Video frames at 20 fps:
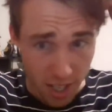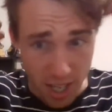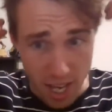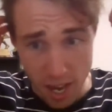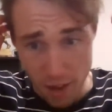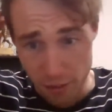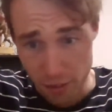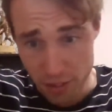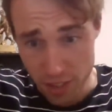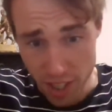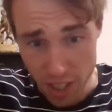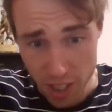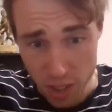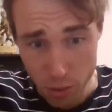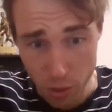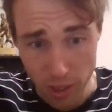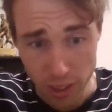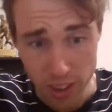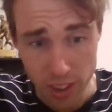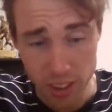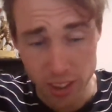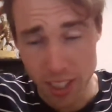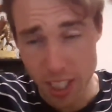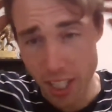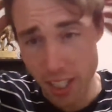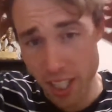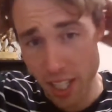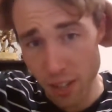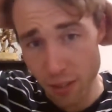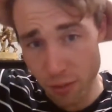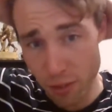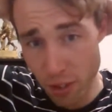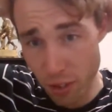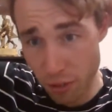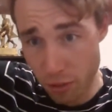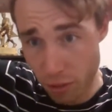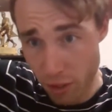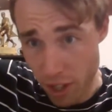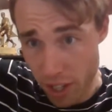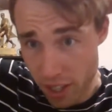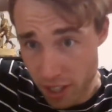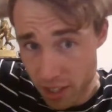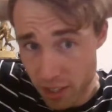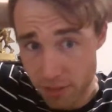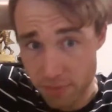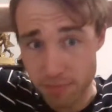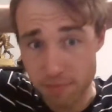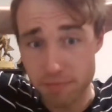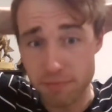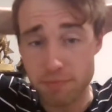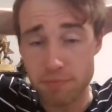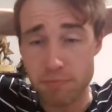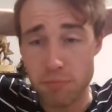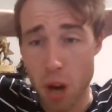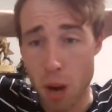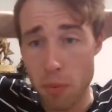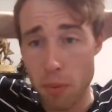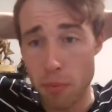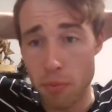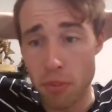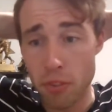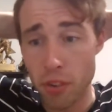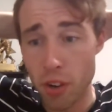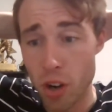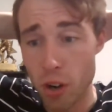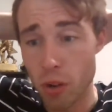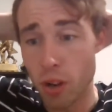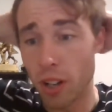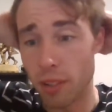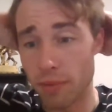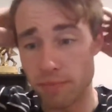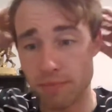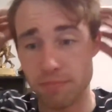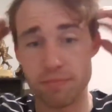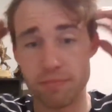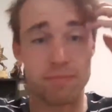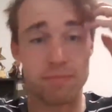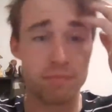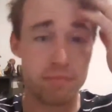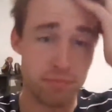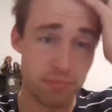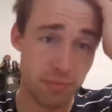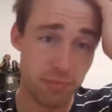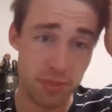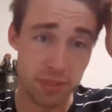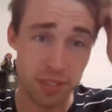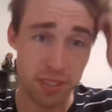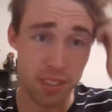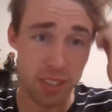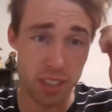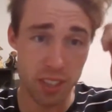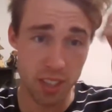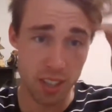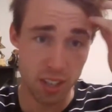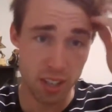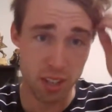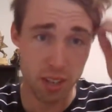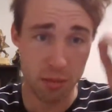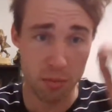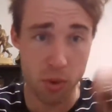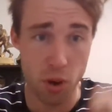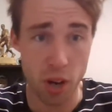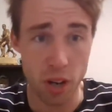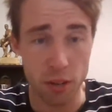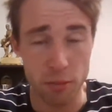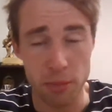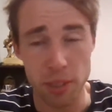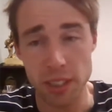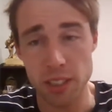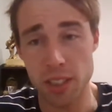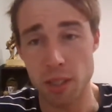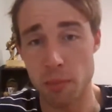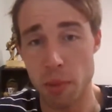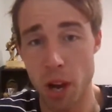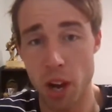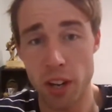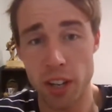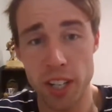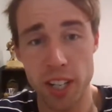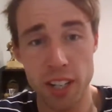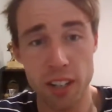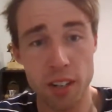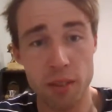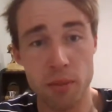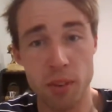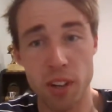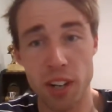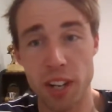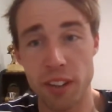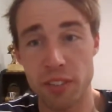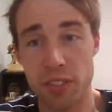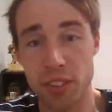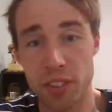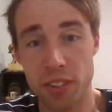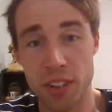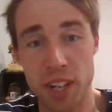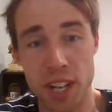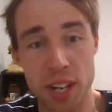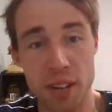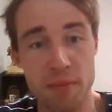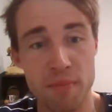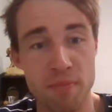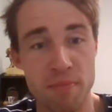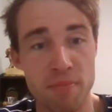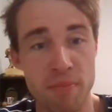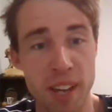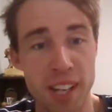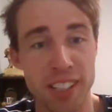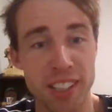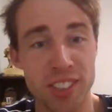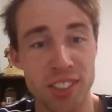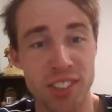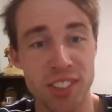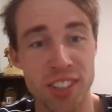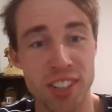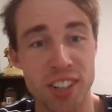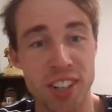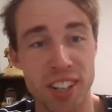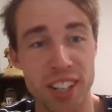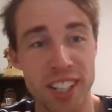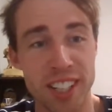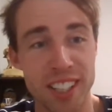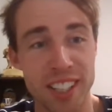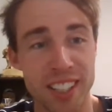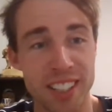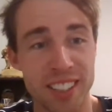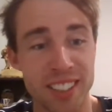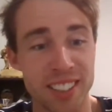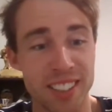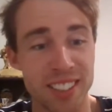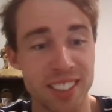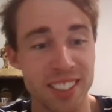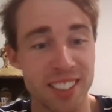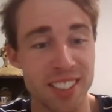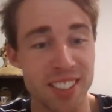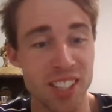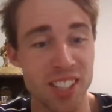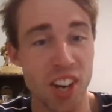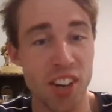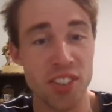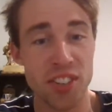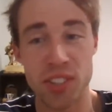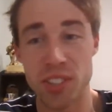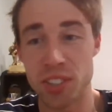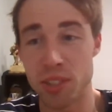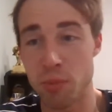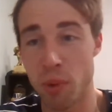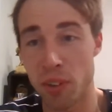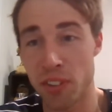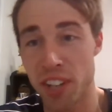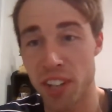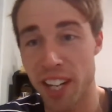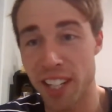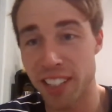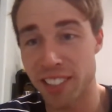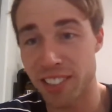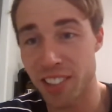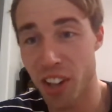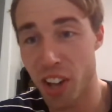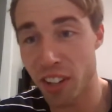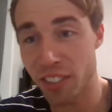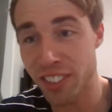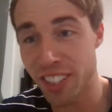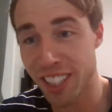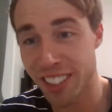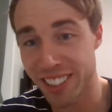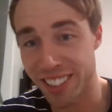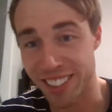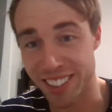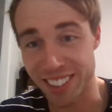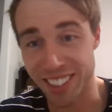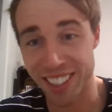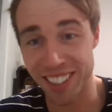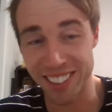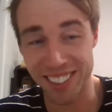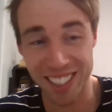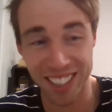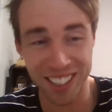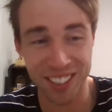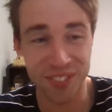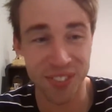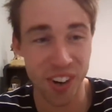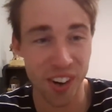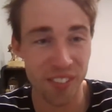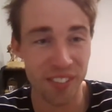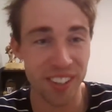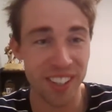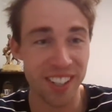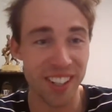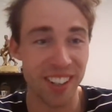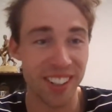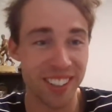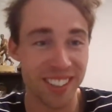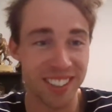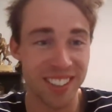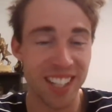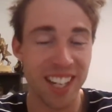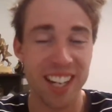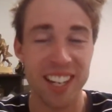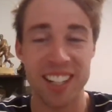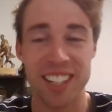yeah, if there's any questions out there, feel free to pop them through. I might have missed the boat here. I might have to make sure that I don't do spontaneous live sessions because there's probably not as